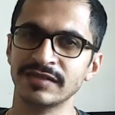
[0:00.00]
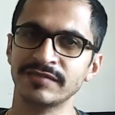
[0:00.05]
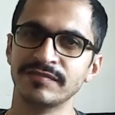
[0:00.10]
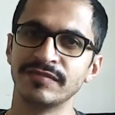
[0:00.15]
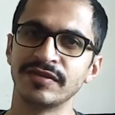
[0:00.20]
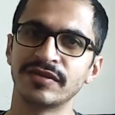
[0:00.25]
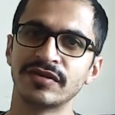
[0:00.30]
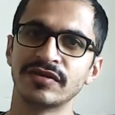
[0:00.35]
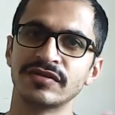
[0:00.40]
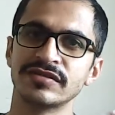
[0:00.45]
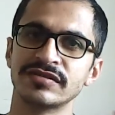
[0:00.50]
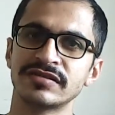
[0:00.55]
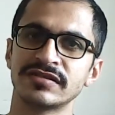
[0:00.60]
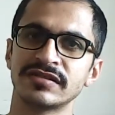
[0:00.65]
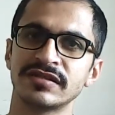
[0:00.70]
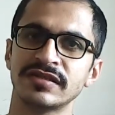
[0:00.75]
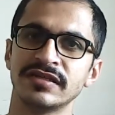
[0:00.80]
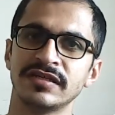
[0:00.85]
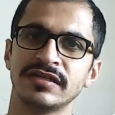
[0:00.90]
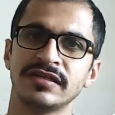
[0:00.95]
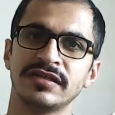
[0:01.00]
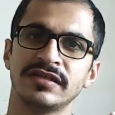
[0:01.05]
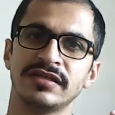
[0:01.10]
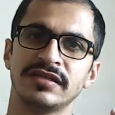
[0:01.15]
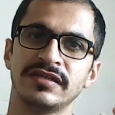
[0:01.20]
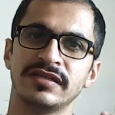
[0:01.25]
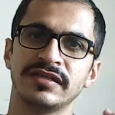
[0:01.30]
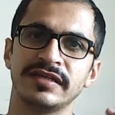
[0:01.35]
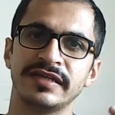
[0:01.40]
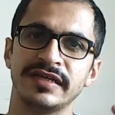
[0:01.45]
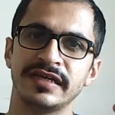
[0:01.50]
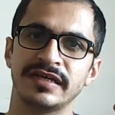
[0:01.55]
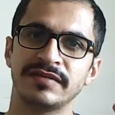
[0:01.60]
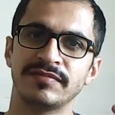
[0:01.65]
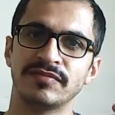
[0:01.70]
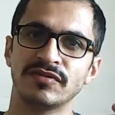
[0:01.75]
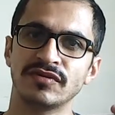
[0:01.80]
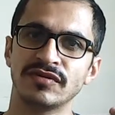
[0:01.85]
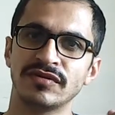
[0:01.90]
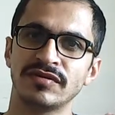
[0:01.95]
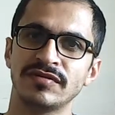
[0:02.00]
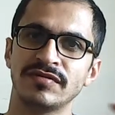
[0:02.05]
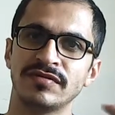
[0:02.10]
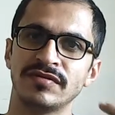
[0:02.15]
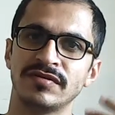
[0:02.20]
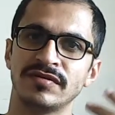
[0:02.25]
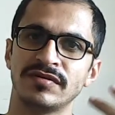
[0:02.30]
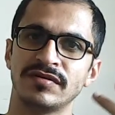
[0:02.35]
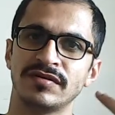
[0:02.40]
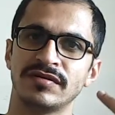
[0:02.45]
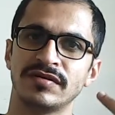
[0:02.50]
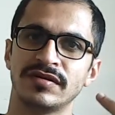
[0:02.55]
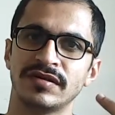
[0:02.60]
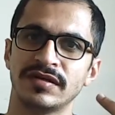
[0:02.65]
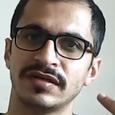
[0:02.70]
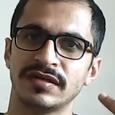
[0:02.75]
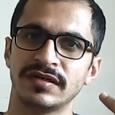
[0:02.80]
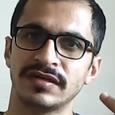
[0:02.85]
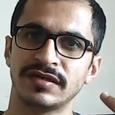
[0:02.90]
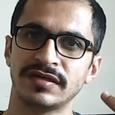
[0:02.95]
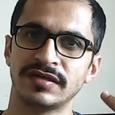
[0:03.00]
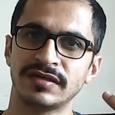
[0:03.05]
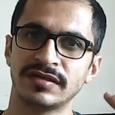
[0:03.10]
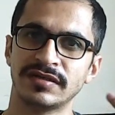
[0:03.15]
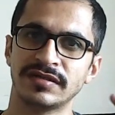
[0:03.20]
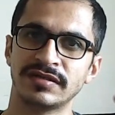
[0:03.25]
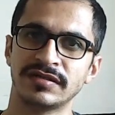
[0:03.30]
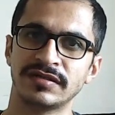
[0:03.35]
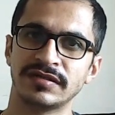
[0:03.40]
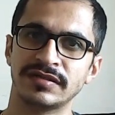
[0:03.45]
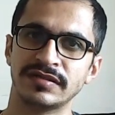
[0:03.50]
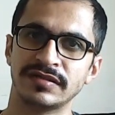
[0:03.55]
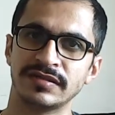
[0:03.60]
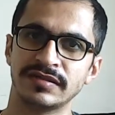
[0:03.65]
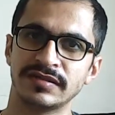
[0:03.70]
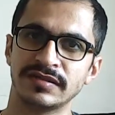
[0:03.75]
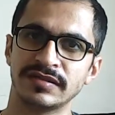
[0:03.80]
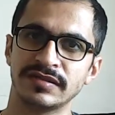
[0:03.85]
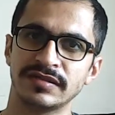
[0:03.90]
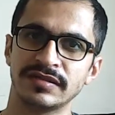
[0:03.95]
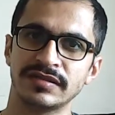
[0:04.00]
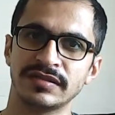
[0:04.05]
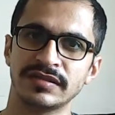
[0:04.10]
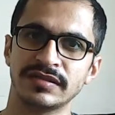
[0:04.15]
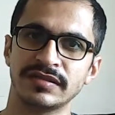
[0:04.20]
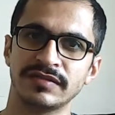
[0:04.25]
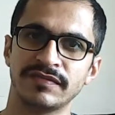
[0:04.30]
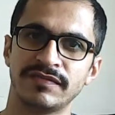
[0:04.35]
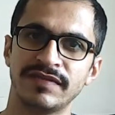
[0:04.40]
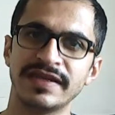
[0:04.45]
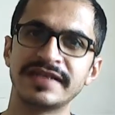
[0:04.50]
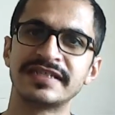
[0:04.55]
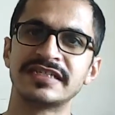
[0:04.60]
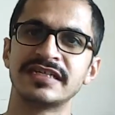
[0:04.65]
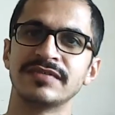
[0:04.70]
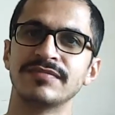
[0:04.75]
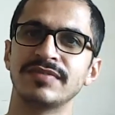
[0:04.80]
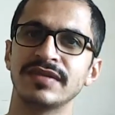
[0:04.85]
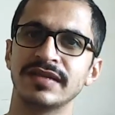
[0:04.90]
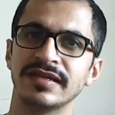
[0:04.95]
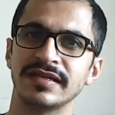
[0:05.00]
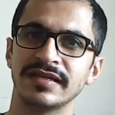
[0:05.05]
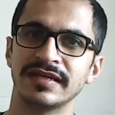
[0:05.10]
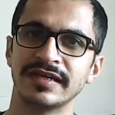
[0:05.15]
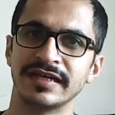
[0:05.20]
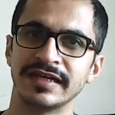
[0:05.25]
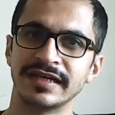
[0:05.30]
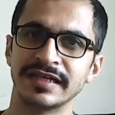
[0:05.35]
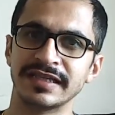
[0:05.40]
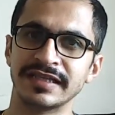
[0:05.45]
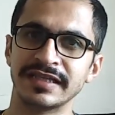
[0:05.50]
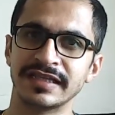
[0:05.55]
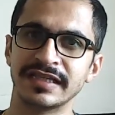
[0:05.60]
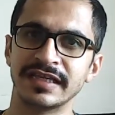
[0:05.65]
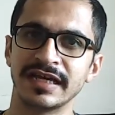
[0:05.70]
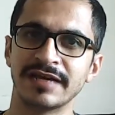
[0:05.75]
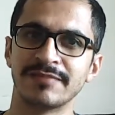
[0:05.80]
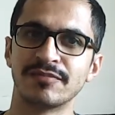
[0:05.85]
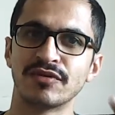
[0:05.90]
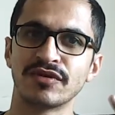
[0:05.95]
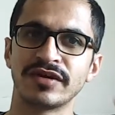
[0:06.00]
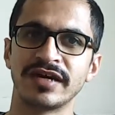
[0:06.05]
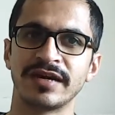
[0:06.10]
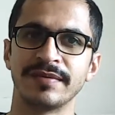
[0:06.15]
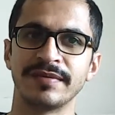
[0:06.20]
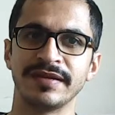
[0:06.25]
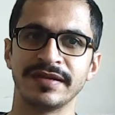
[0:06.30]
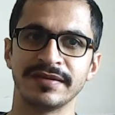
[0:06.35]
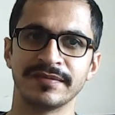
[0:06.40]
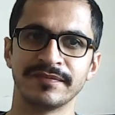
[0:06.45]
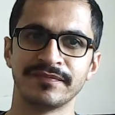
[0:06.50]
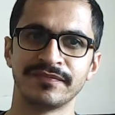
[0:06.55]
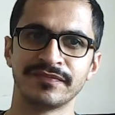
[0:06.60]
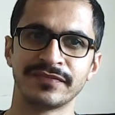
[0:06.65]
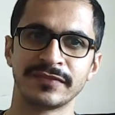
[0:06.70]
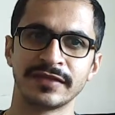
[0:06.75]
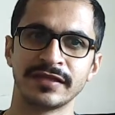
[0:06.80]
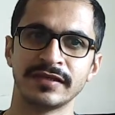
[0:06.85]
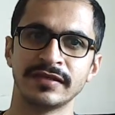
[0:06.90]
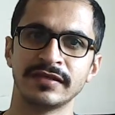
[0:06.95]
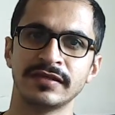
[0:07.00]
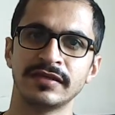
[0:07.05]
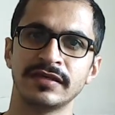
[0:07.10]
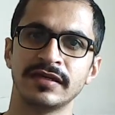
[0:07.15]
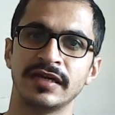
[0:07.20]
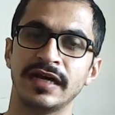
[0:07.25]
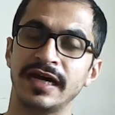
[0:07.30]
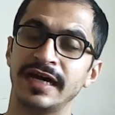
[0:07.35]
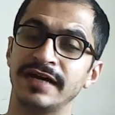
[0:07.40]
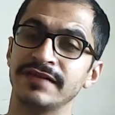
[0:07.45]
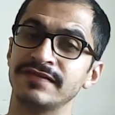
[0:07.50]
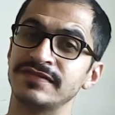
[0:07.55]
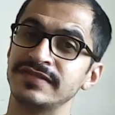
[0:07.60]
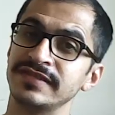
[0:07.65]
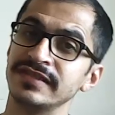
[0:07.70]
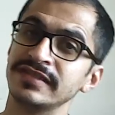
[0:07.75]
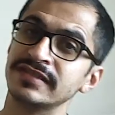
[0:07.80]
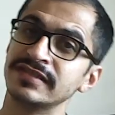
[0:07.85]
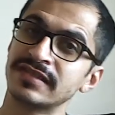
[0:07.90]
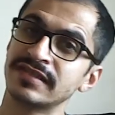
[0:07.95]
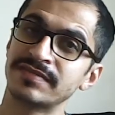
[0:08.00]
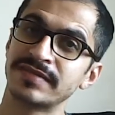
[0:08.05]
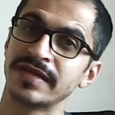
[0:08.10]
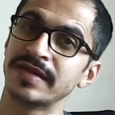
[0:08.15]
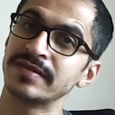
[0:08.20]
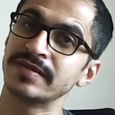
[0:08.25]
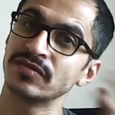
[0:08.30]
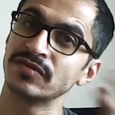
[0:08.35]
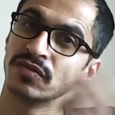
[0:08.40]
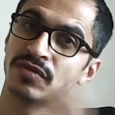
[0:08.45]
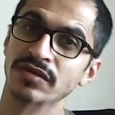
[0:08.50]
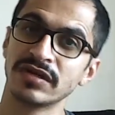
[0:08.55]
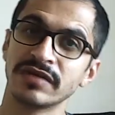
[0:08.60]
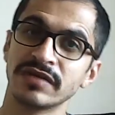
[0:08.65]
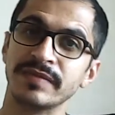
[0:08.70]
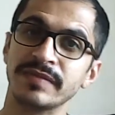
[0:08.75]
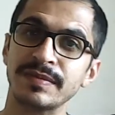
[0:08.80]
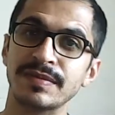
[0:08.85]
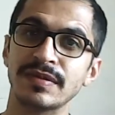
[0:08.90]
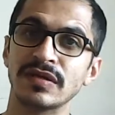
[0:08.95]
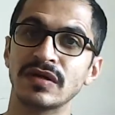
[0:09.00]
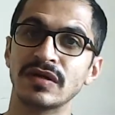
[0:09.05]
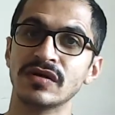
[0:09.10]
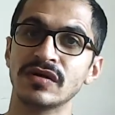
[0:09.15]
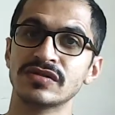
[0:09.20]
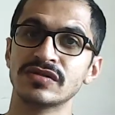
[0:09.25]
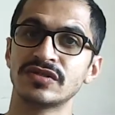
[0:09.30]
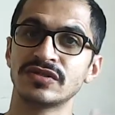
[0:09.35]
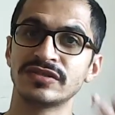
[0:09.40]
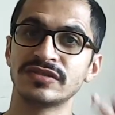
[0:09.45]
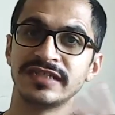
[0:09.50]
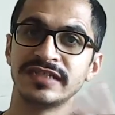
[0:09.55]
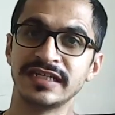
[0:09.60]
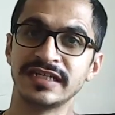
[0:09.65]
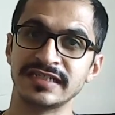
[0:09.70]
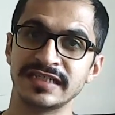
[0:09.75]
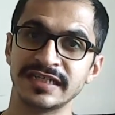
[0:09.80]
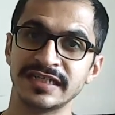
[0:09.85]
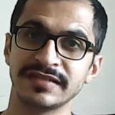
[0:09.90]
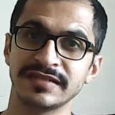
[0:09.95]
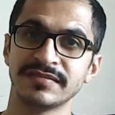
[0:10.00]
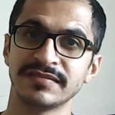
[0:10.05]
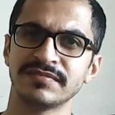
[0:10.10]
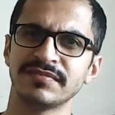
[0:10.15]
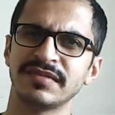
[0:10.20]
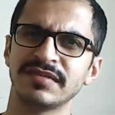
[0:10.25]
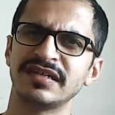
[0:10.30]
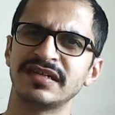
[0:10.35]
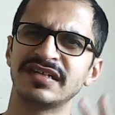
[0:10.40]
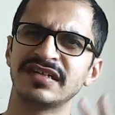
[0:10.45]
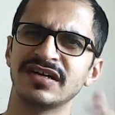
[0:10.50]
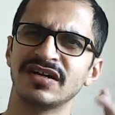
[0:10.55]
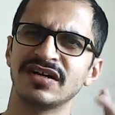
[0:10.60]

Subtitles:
because they are more uh, flexible in their programming. I have seen sometimes older people also changing, but